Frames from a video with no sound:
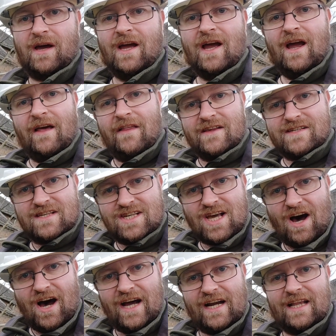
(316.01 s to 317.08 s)
And there's a
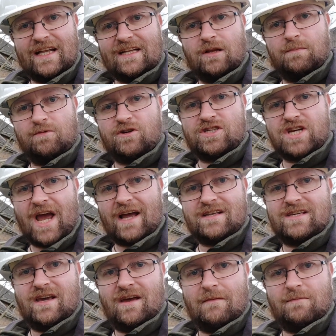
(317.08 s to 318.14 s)
tiny little
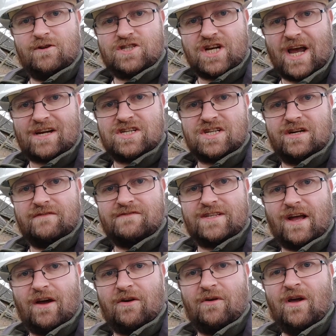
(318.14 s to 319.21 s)
projection of
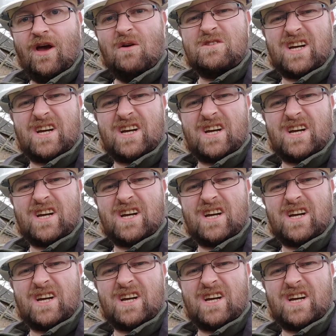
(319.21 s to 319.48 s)
stone,